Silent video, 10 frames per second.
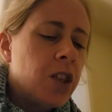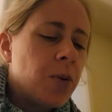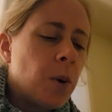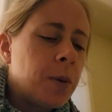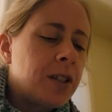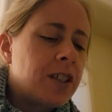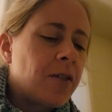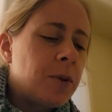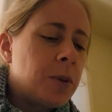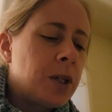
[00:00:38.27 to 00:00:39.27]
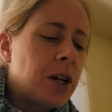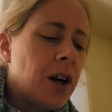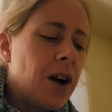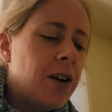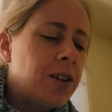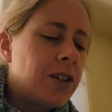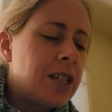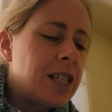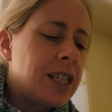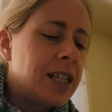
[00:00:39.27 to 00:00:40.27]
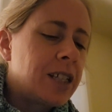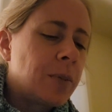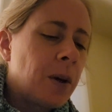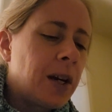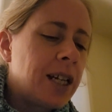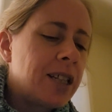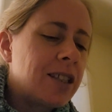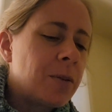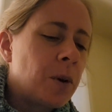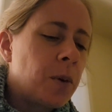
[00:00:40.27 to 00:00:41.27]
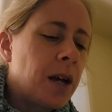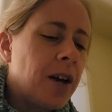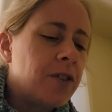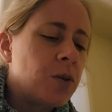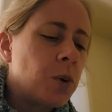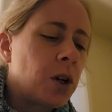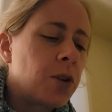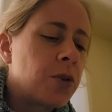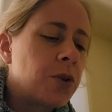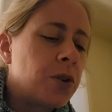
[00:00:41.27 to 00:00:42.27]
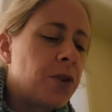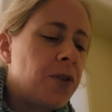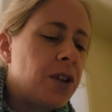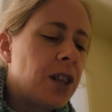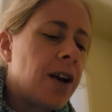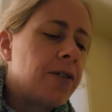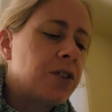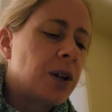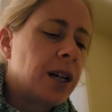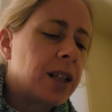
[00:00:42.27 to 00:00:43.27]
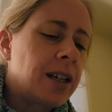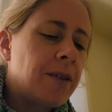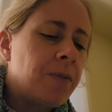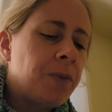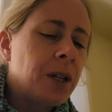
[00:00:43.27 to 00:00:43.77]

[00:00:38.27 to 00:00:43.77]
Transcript: The more we stuff between our heart and our daily experience, the more we have to work through to feel life directly.